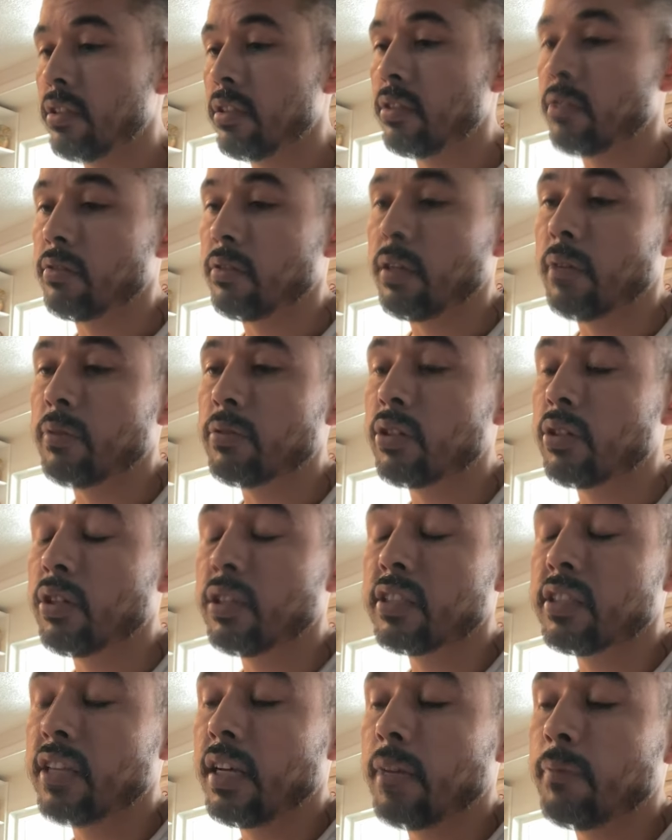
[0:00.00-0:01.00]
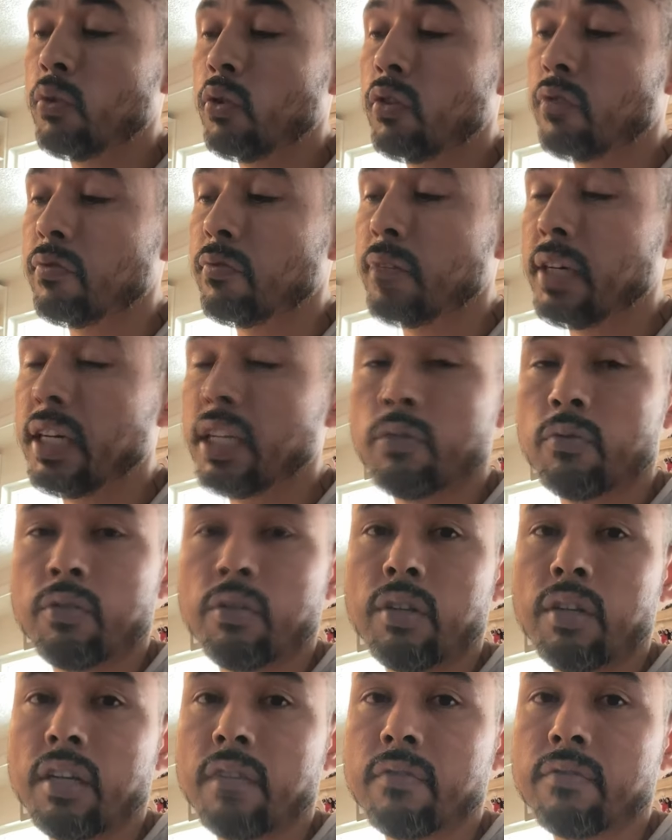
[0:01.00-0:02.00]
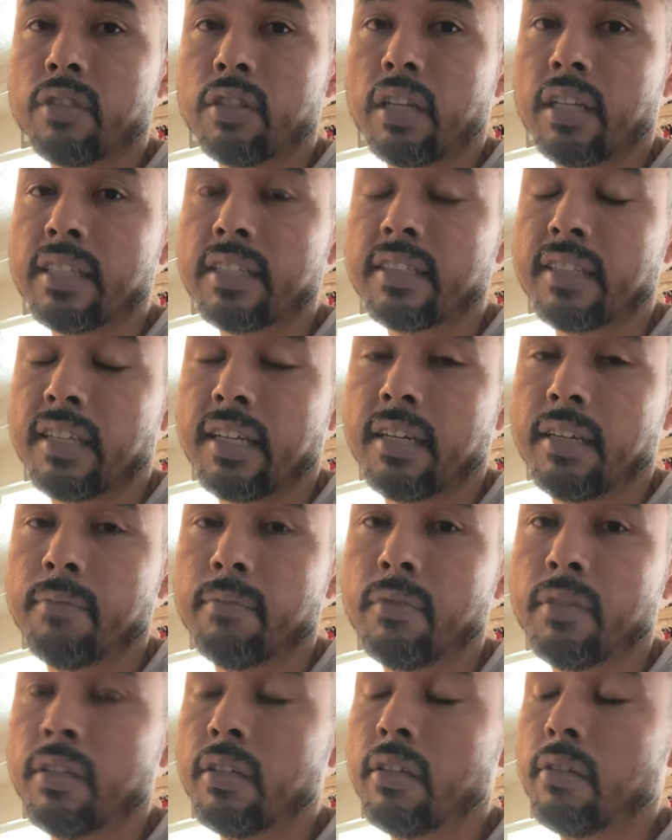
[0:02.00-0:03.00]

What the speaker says: So that was a good example of a match when you have less time,